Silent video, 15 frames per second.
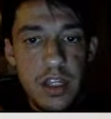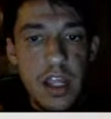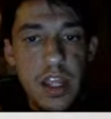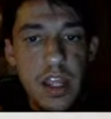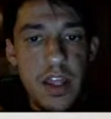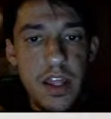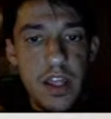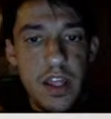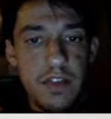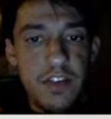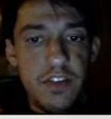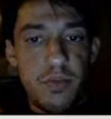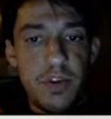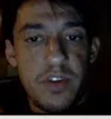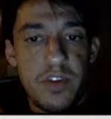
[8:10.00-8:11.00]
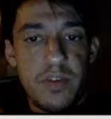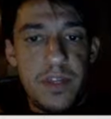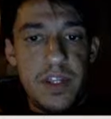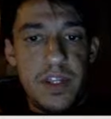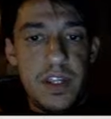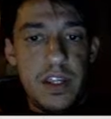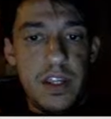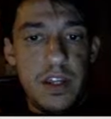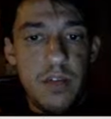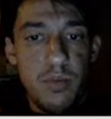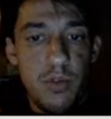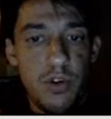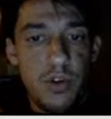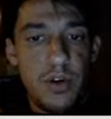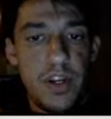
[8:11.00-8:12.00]
And this recipe
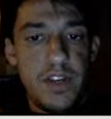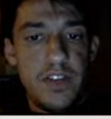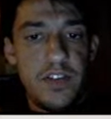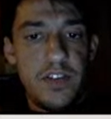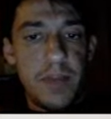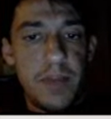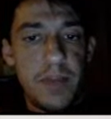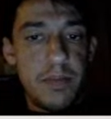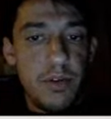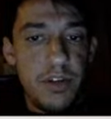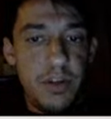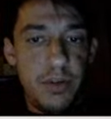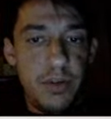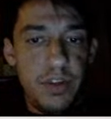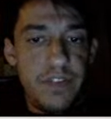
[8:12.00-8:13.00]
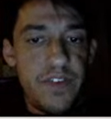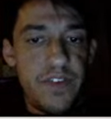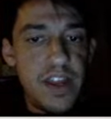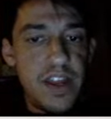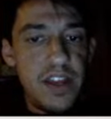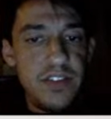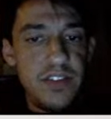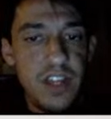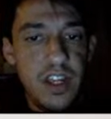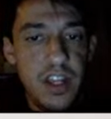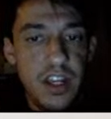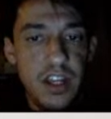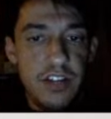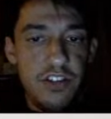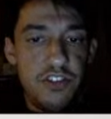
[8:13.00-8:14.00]
will create the spike protein really fast,
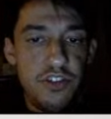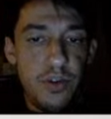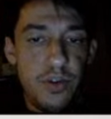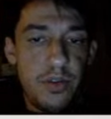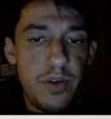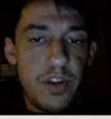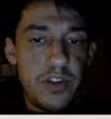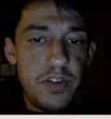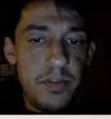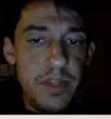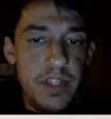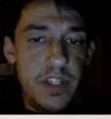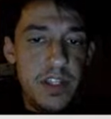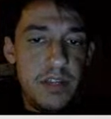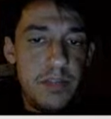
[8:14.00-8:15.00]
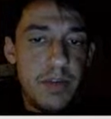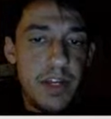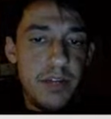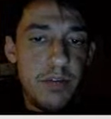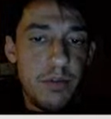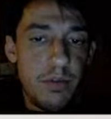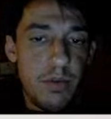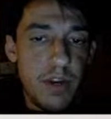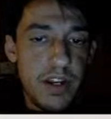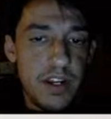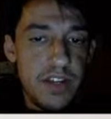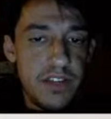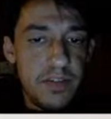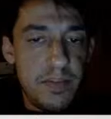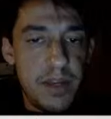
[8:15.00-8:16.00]
destroy the recipe, the body will
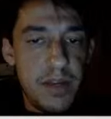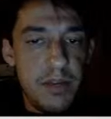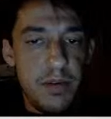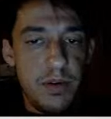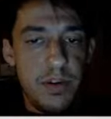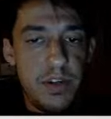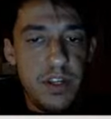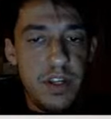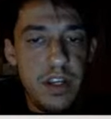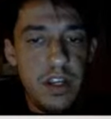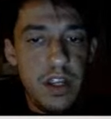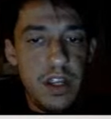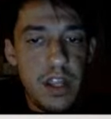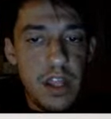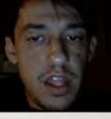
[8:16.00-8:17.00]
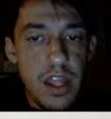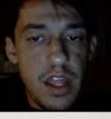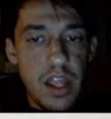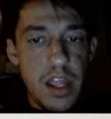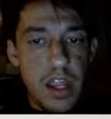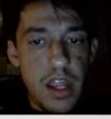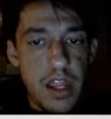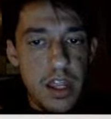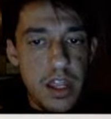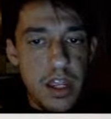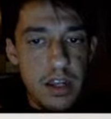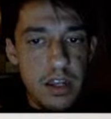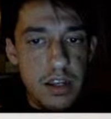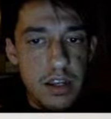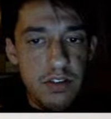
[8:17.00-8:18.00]
recognize the spike protein,
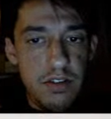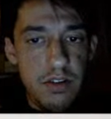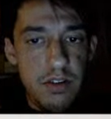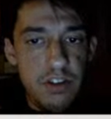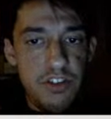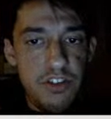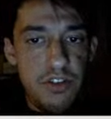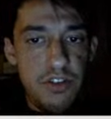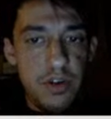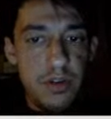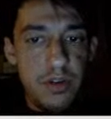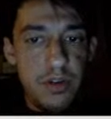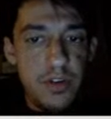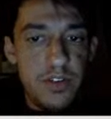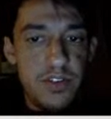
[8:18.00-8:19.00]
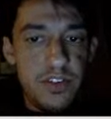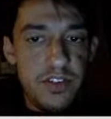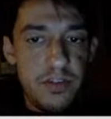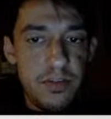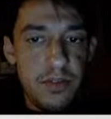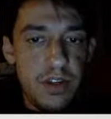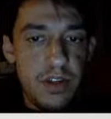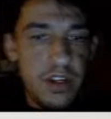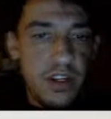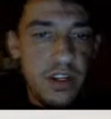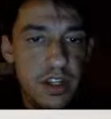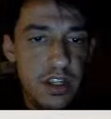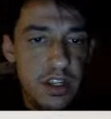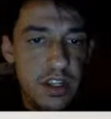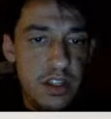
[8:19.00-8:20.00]
and join an immune system around it.
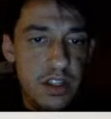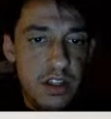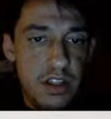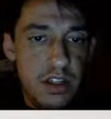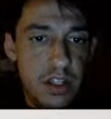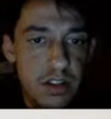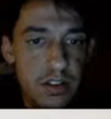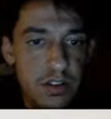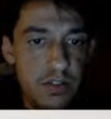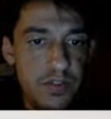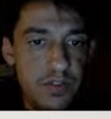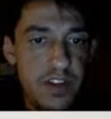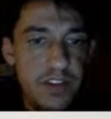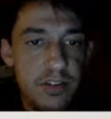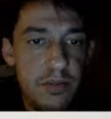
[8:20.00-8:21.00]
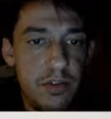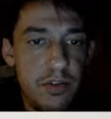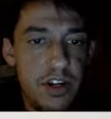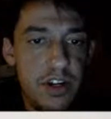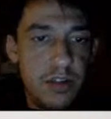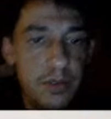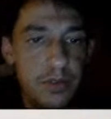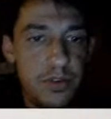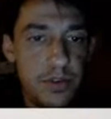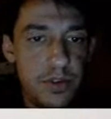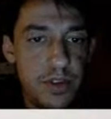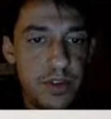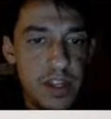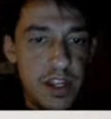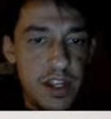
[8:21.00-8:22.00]
So Pfizer and Moderna both do
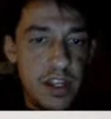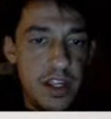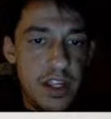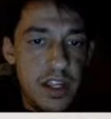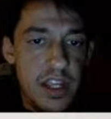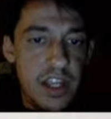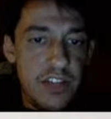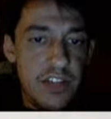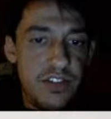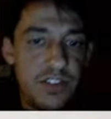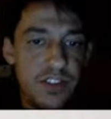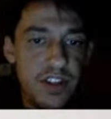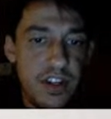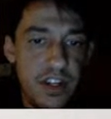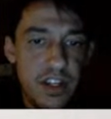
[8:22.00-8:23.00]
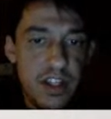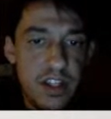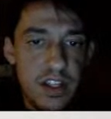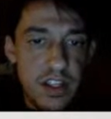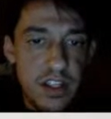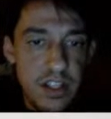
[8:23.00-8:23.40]
that. AstraZeneca